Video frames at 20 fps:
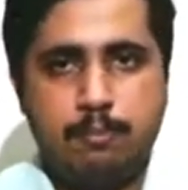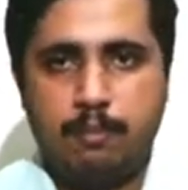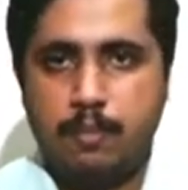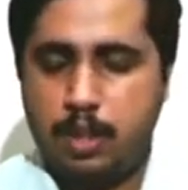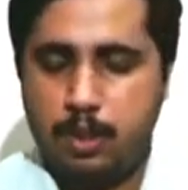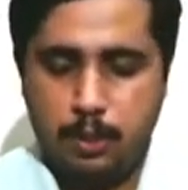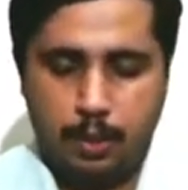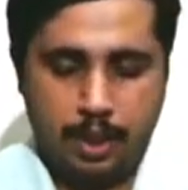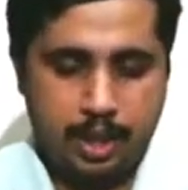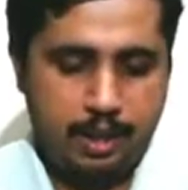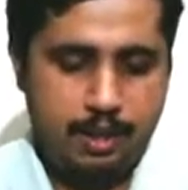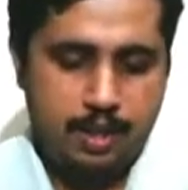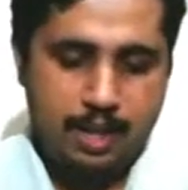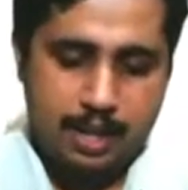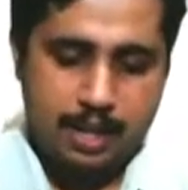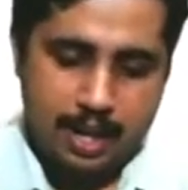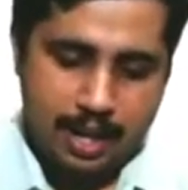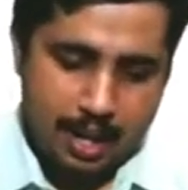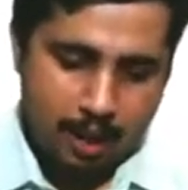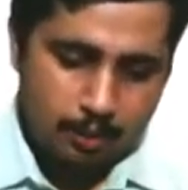Okay,
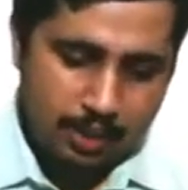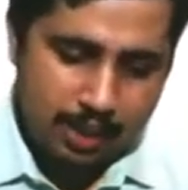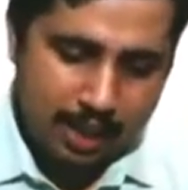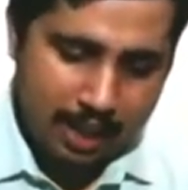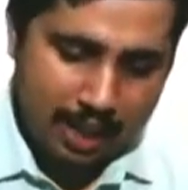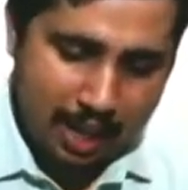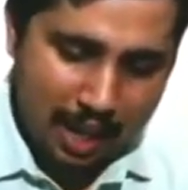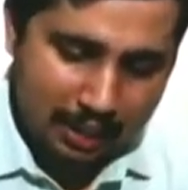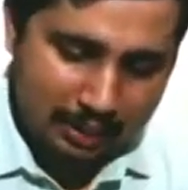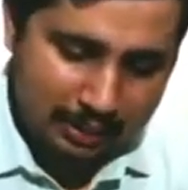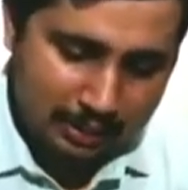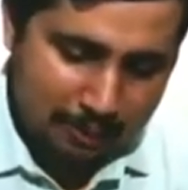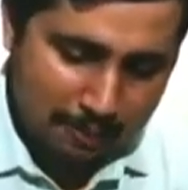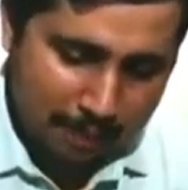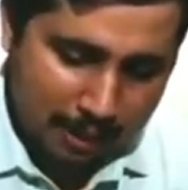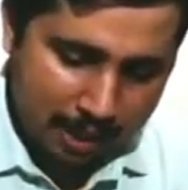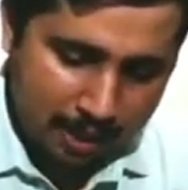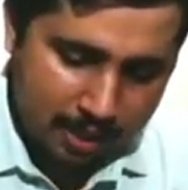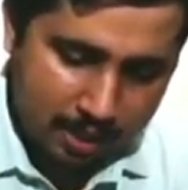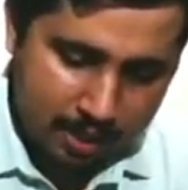now the last
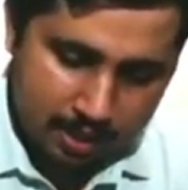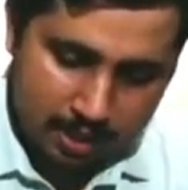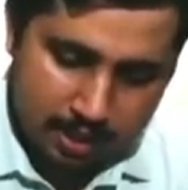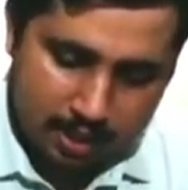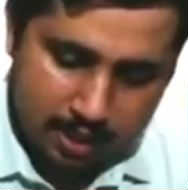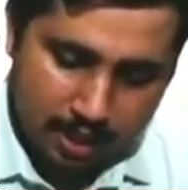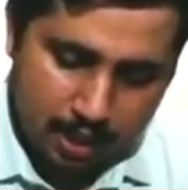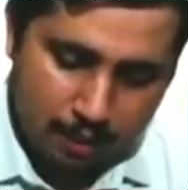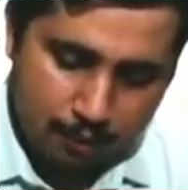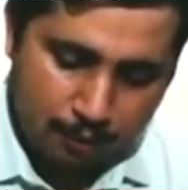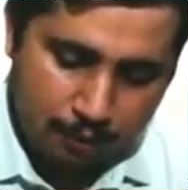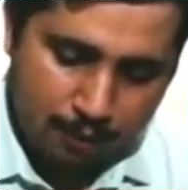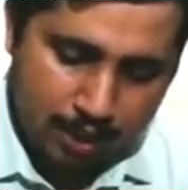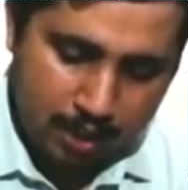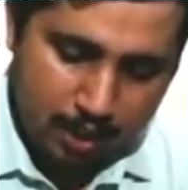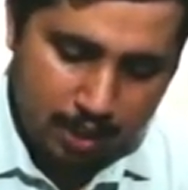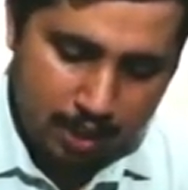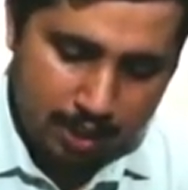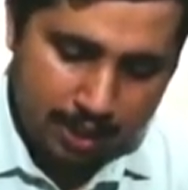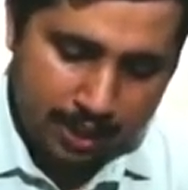part, if at
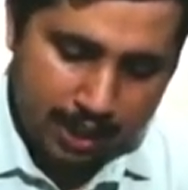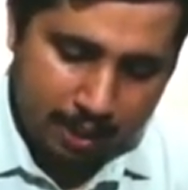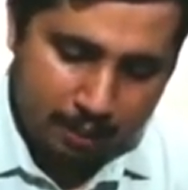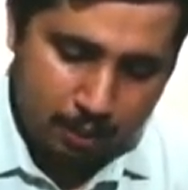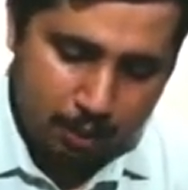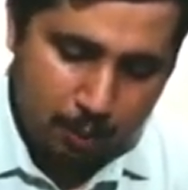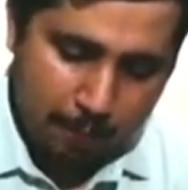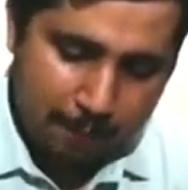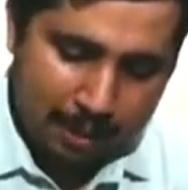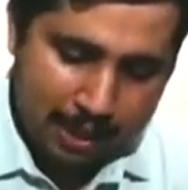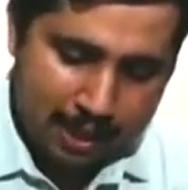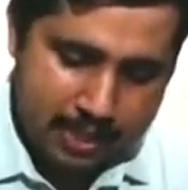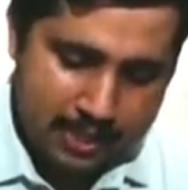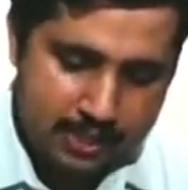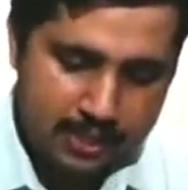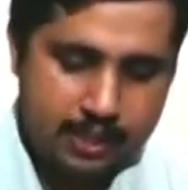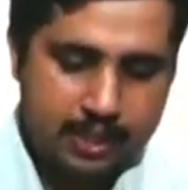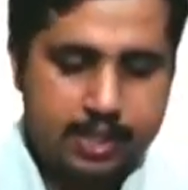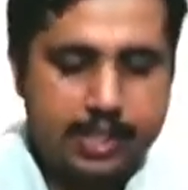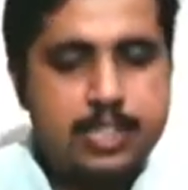all I have to pass
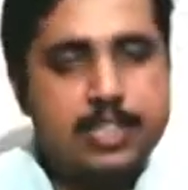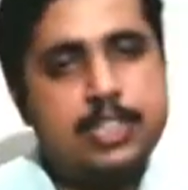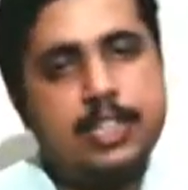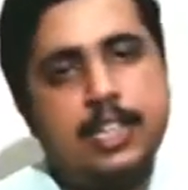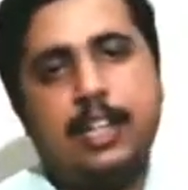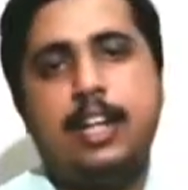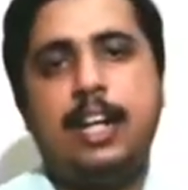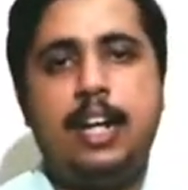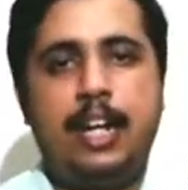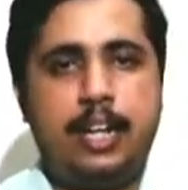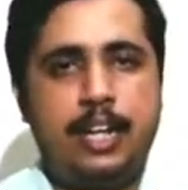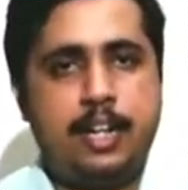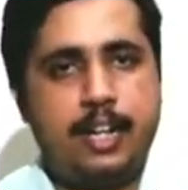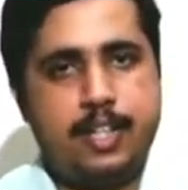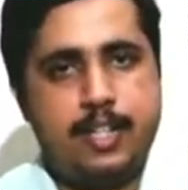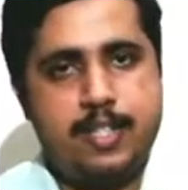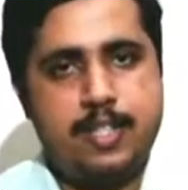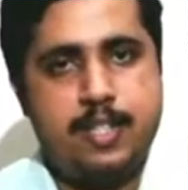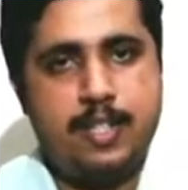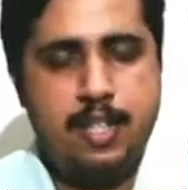certain journal
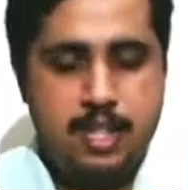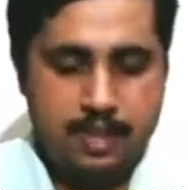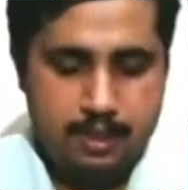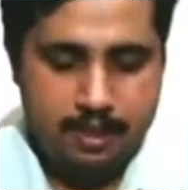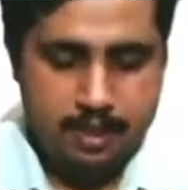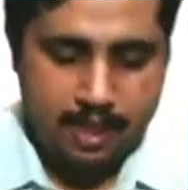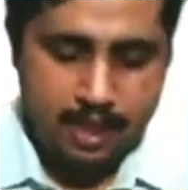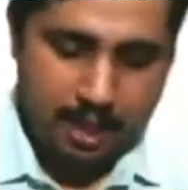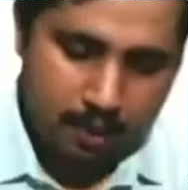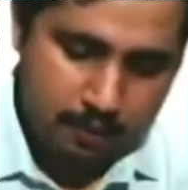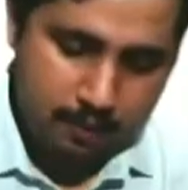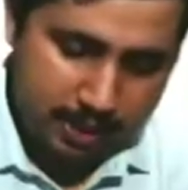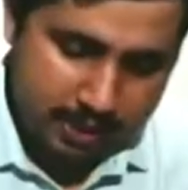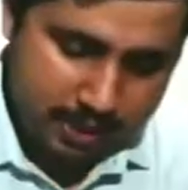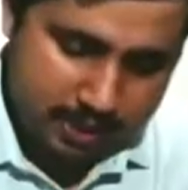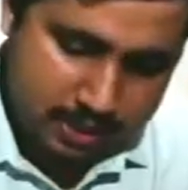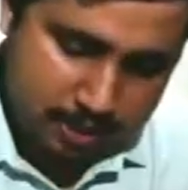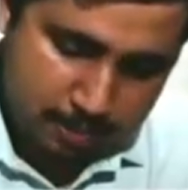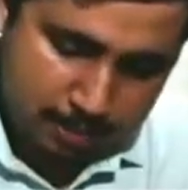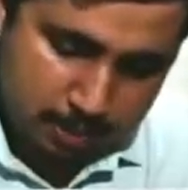entries, then how it
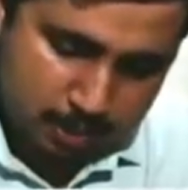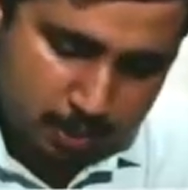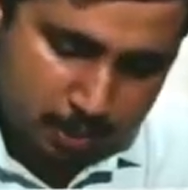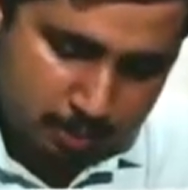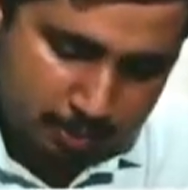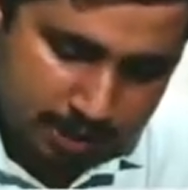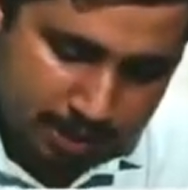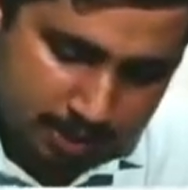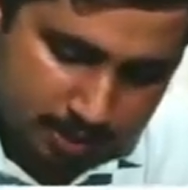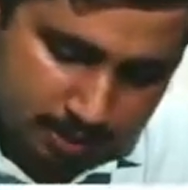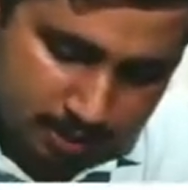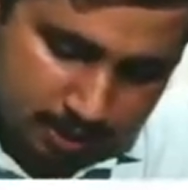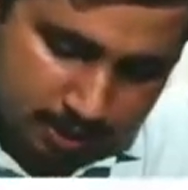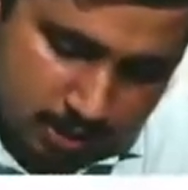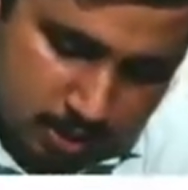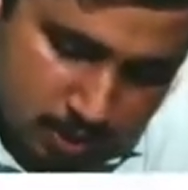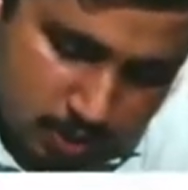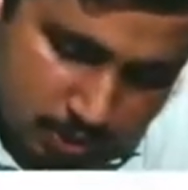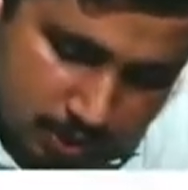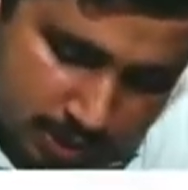is supposed to be done. The